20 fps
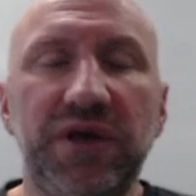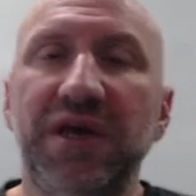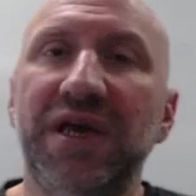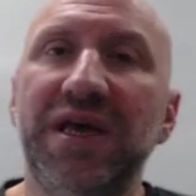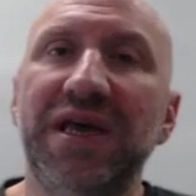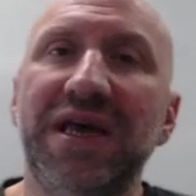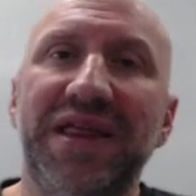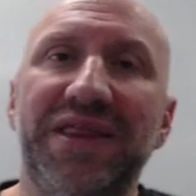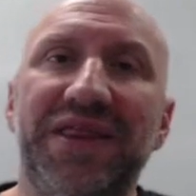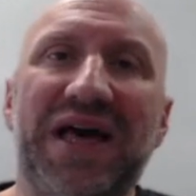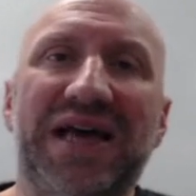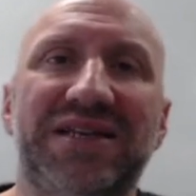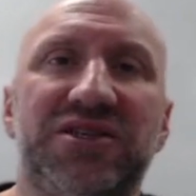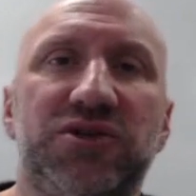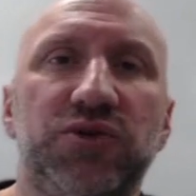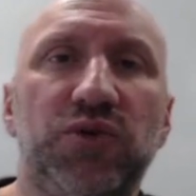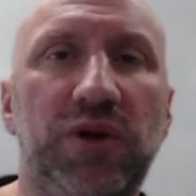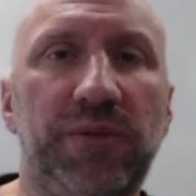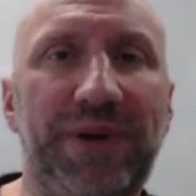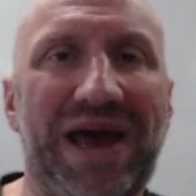That's all
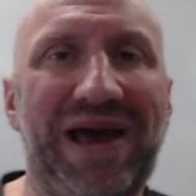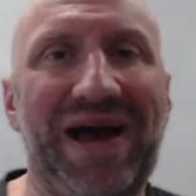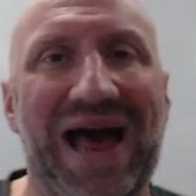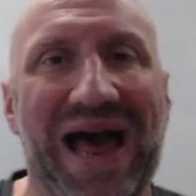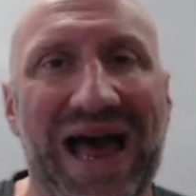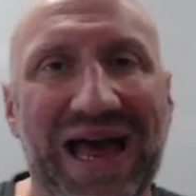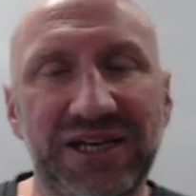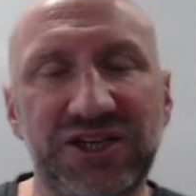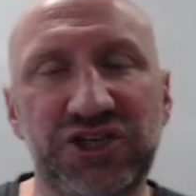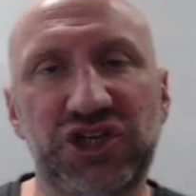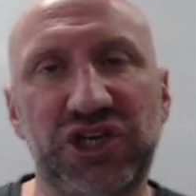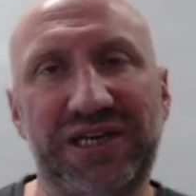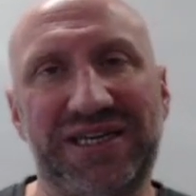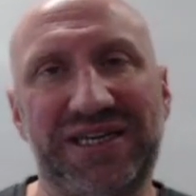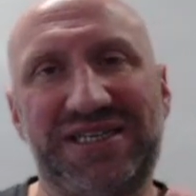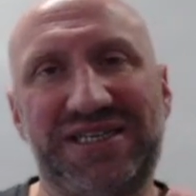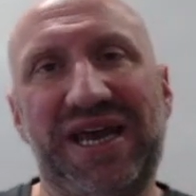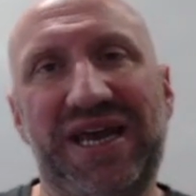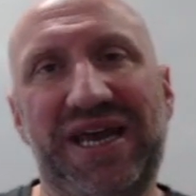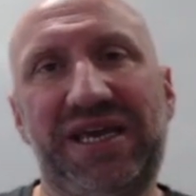about actually
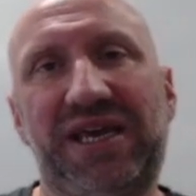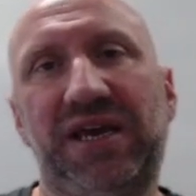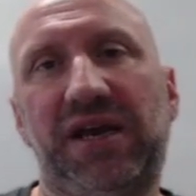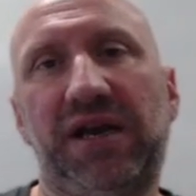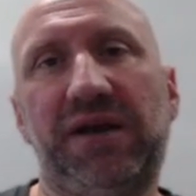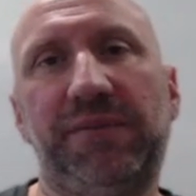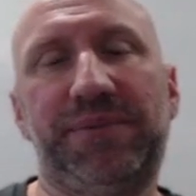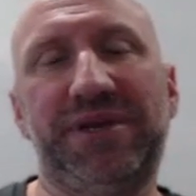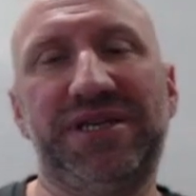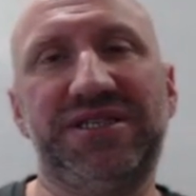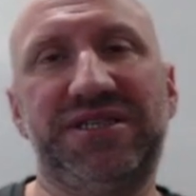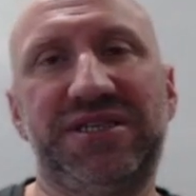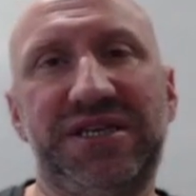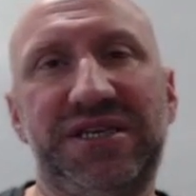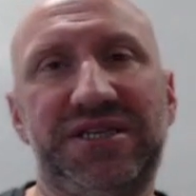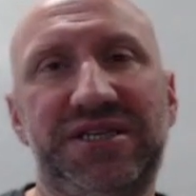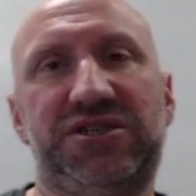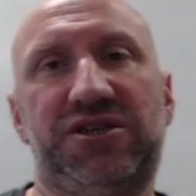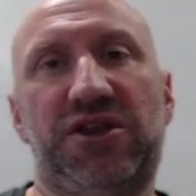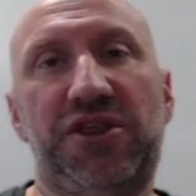taking a business
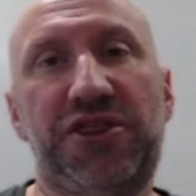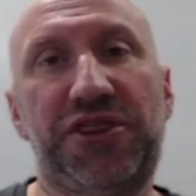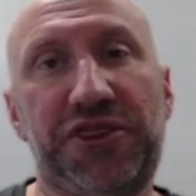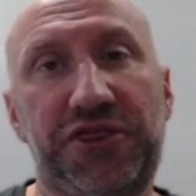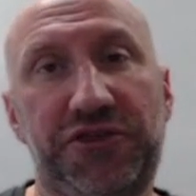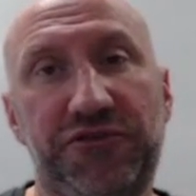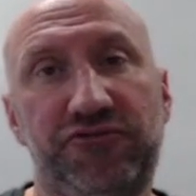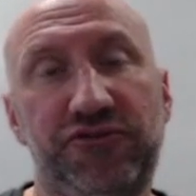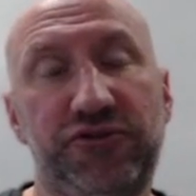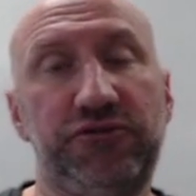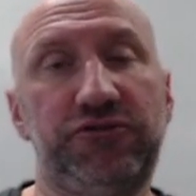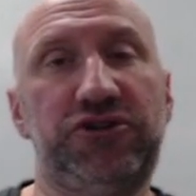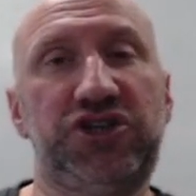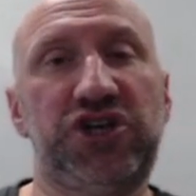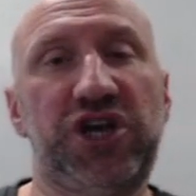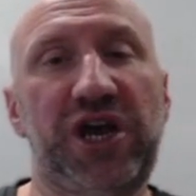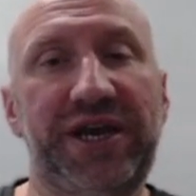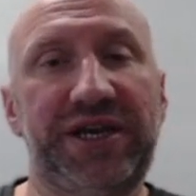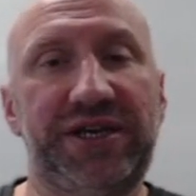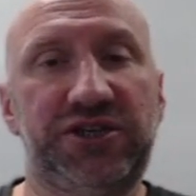through
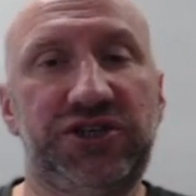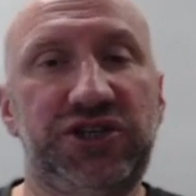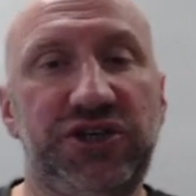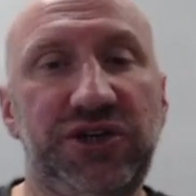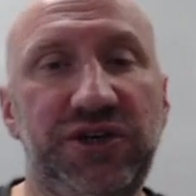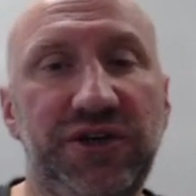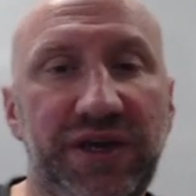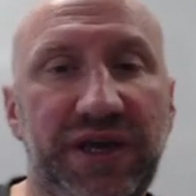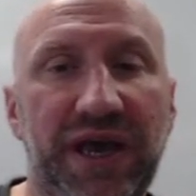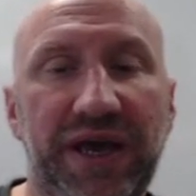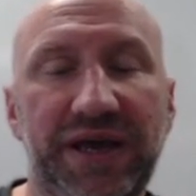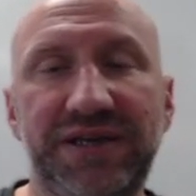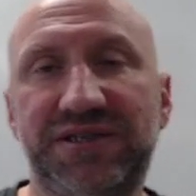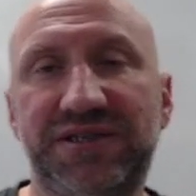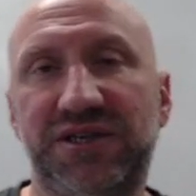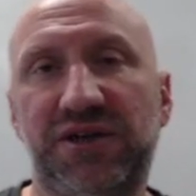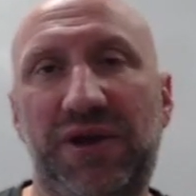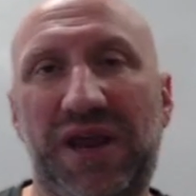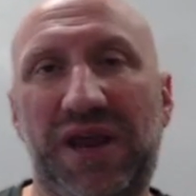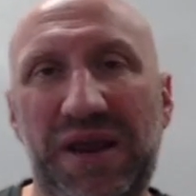change. Okay, so
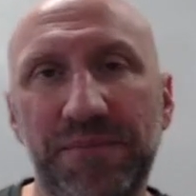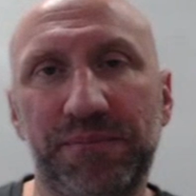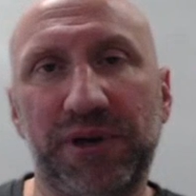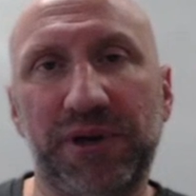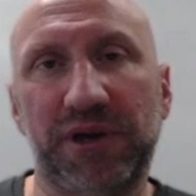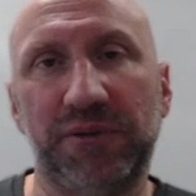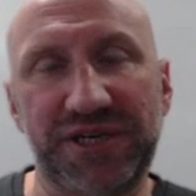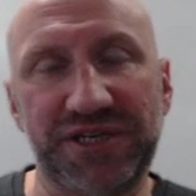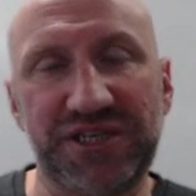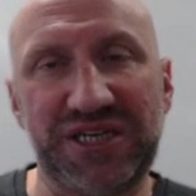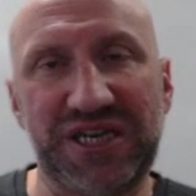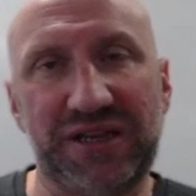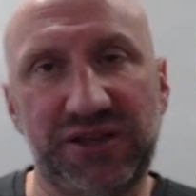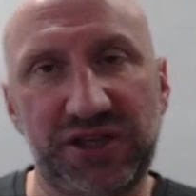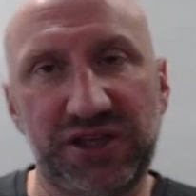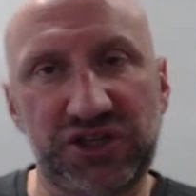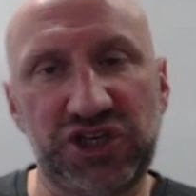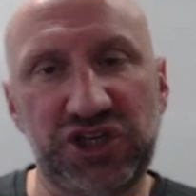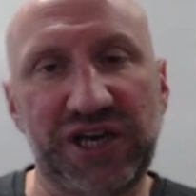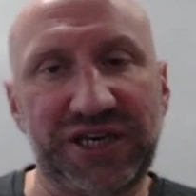implementing the
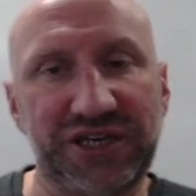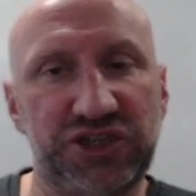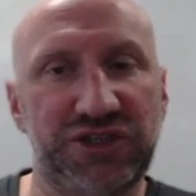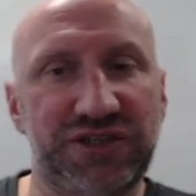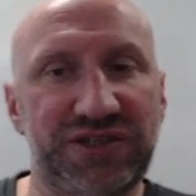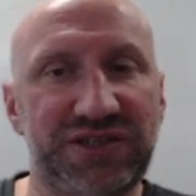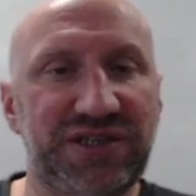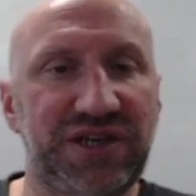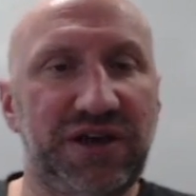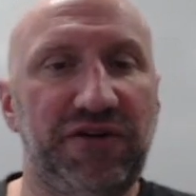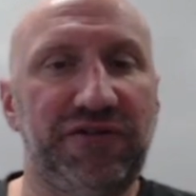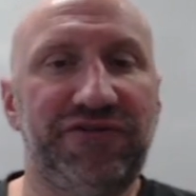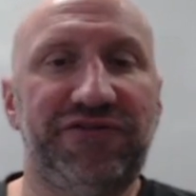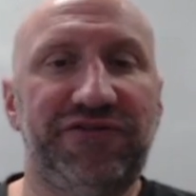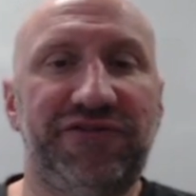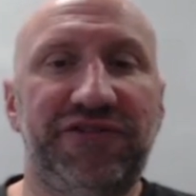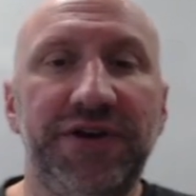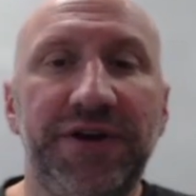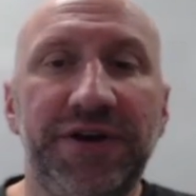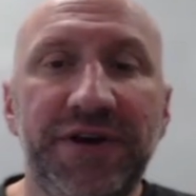change itself.
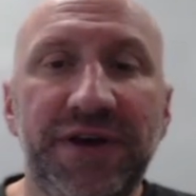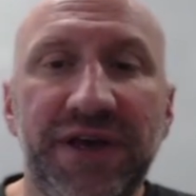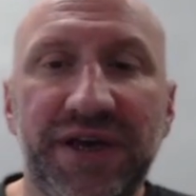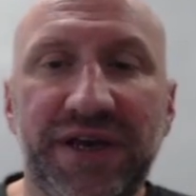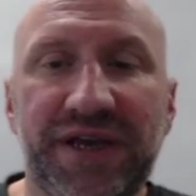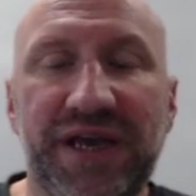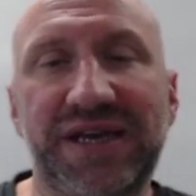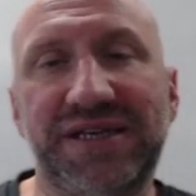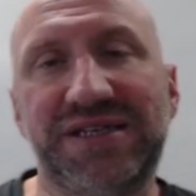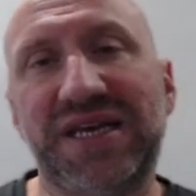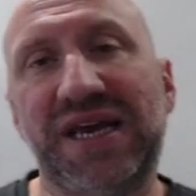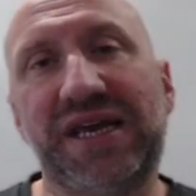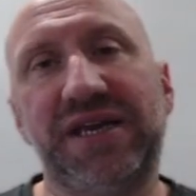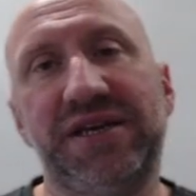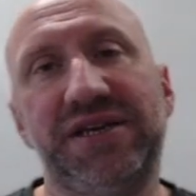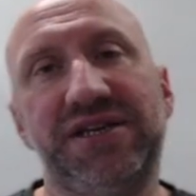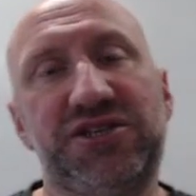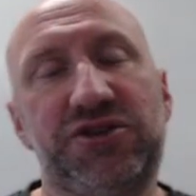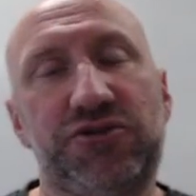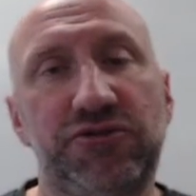Okay, taking us
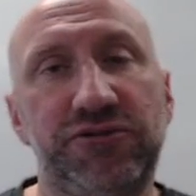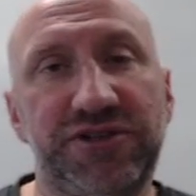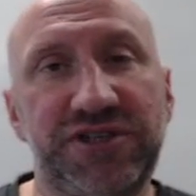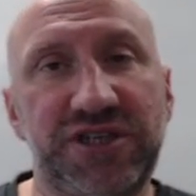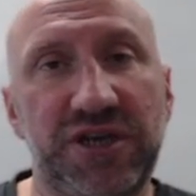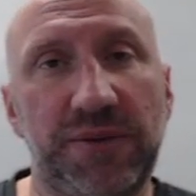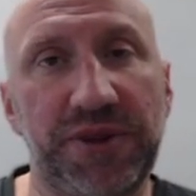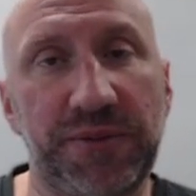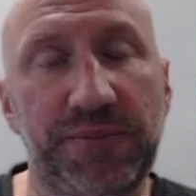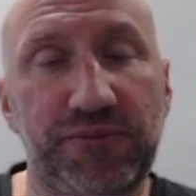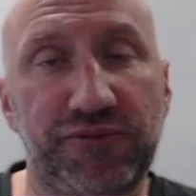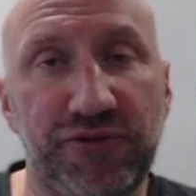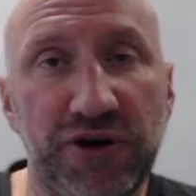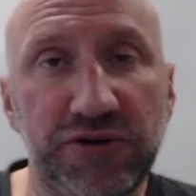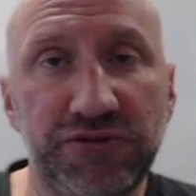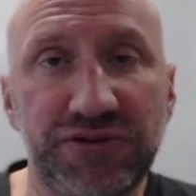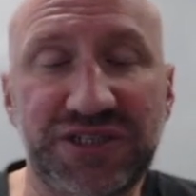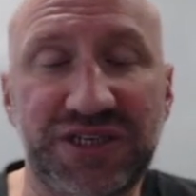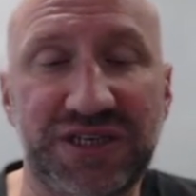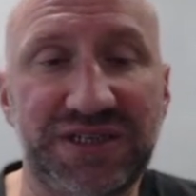through some of the
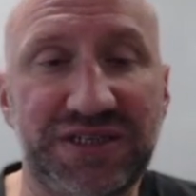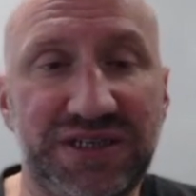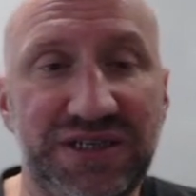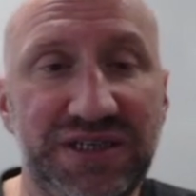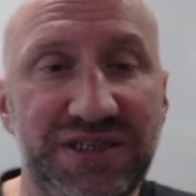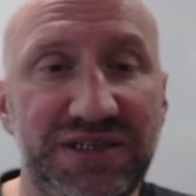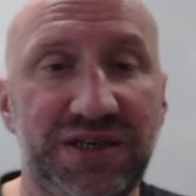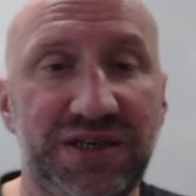processes